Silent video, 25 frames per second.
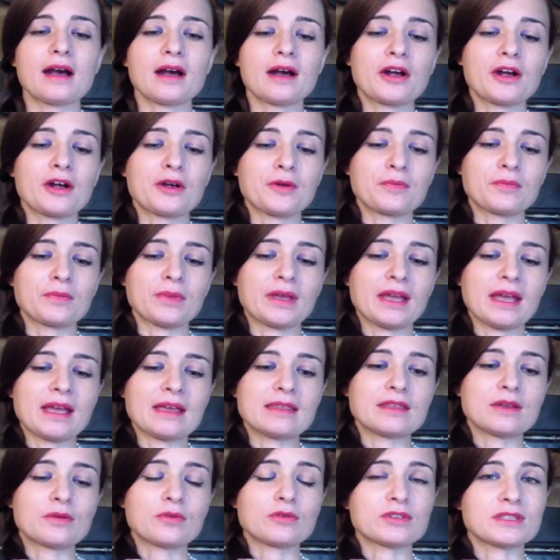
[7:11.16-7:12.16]
and
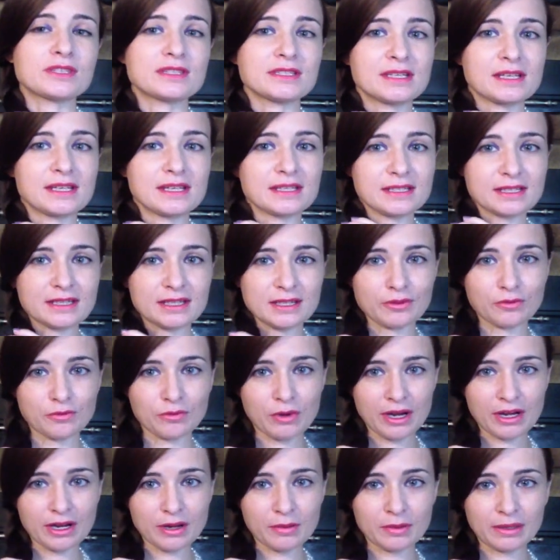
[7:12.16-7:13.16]
they were standing
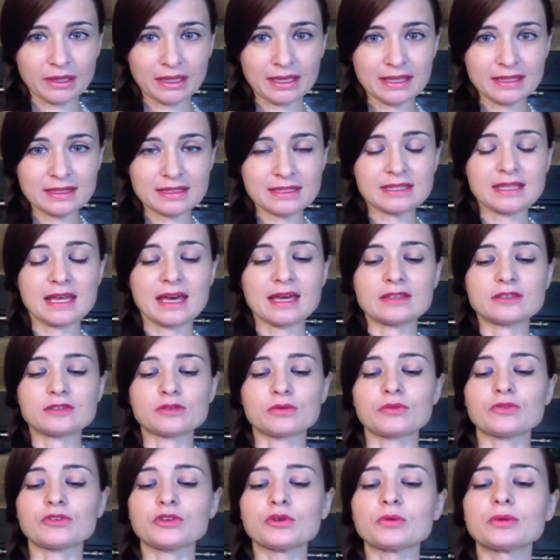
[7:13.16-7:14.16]
right up against that,
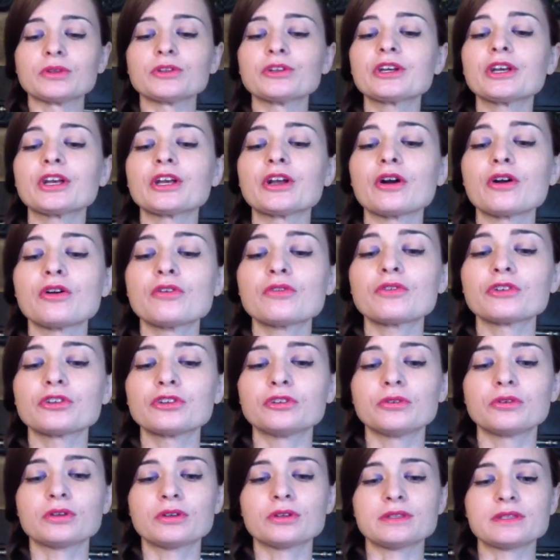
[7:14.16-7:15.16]
so if you were looking over
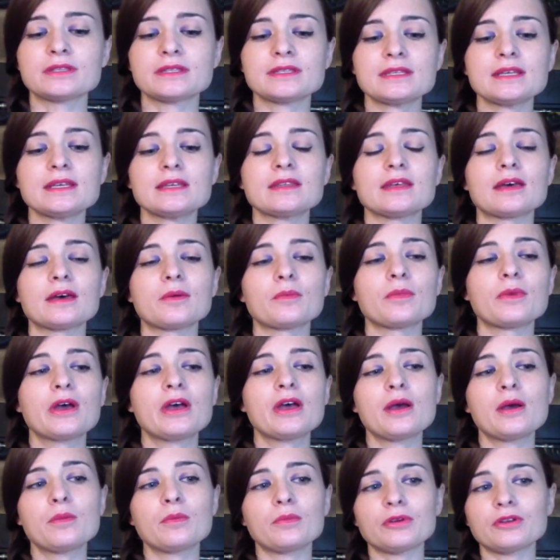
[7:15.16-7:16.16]
you could see them,
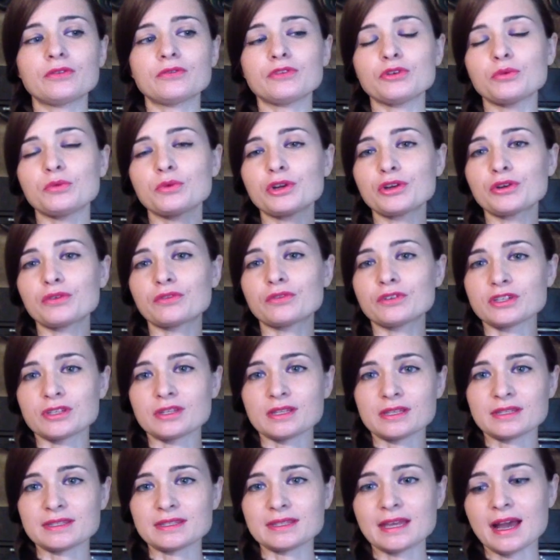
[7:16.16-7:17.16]
but if you went over to
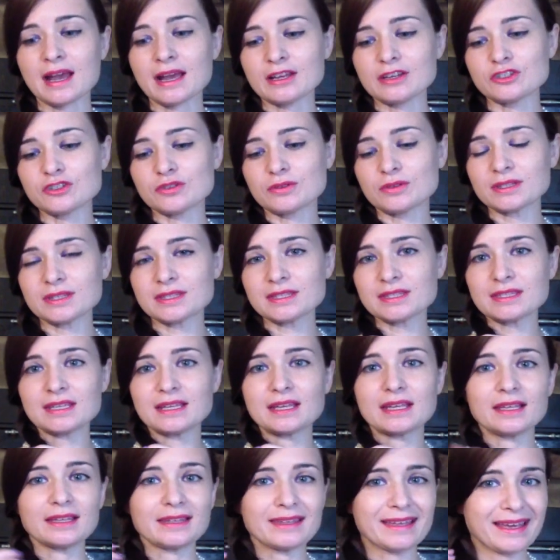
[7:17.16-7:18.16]
the side you could
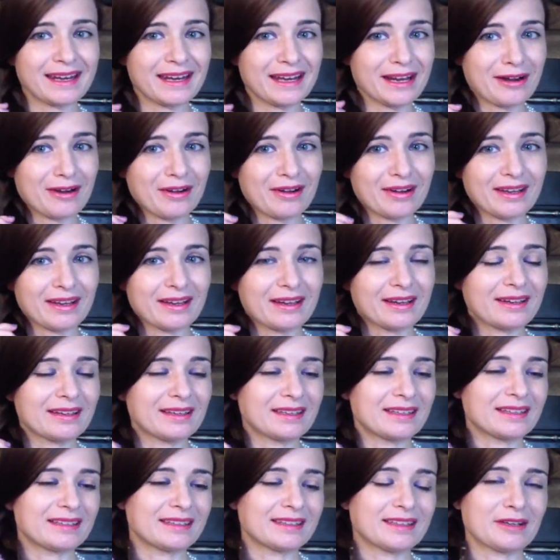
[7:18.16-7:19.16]
see that area
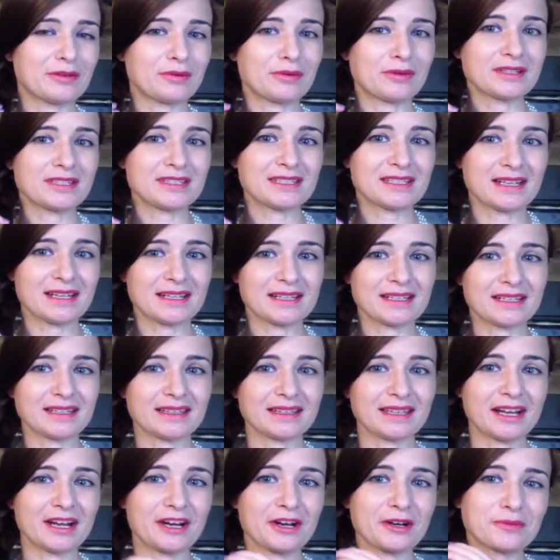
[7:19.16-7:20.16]
and that they were
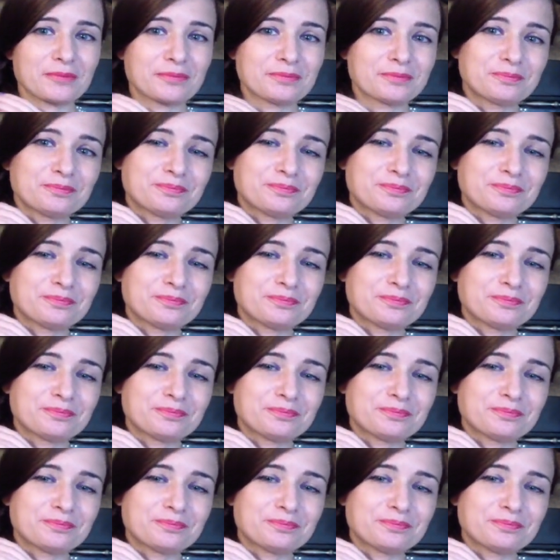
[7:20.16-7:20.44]
standing there.